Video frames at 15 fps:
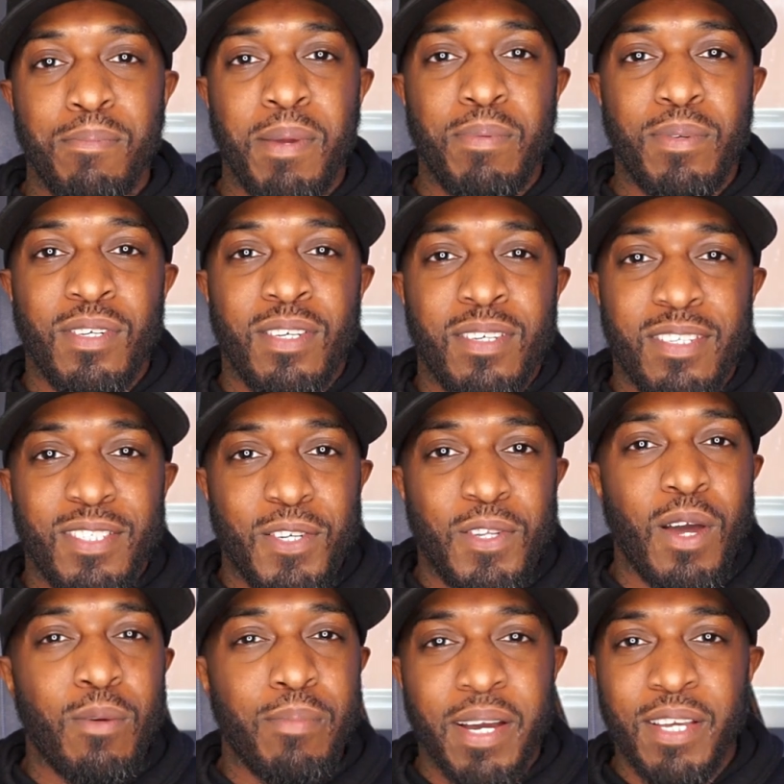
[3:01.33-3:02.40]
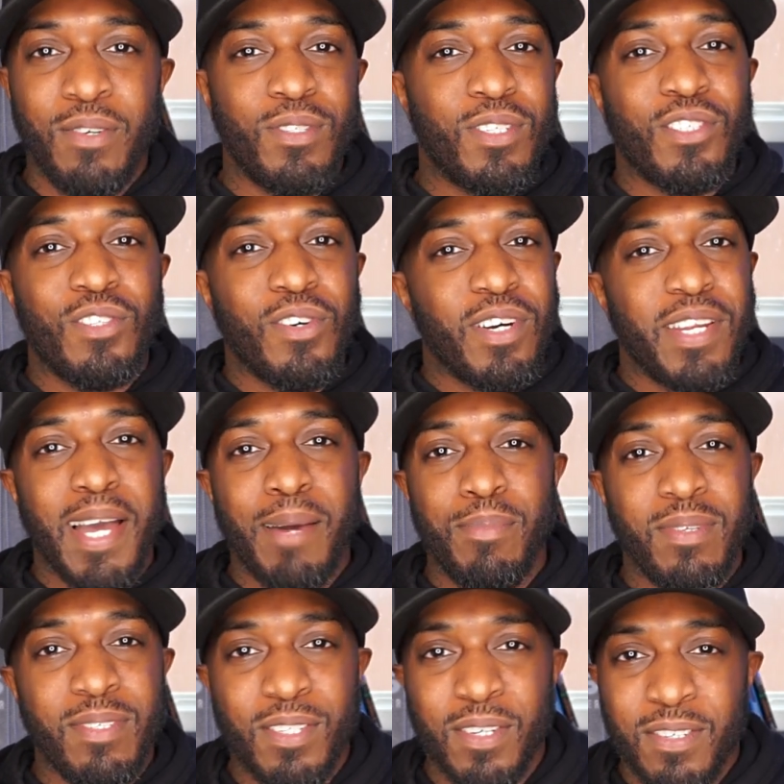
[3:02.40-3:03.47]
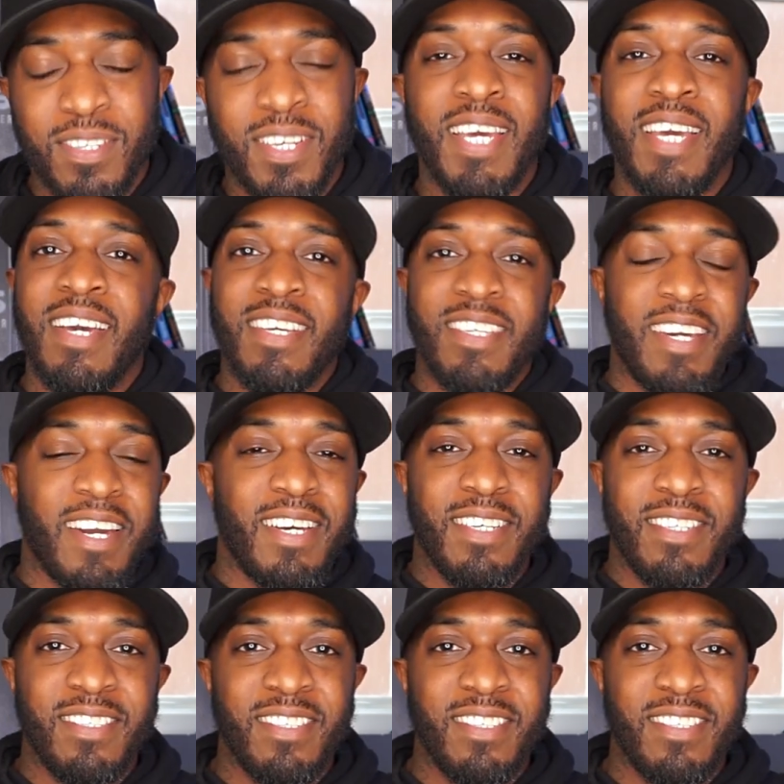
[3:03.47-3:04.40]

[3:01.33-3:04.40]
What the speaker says: people to know about you. It's just not gonna happen. So yeah,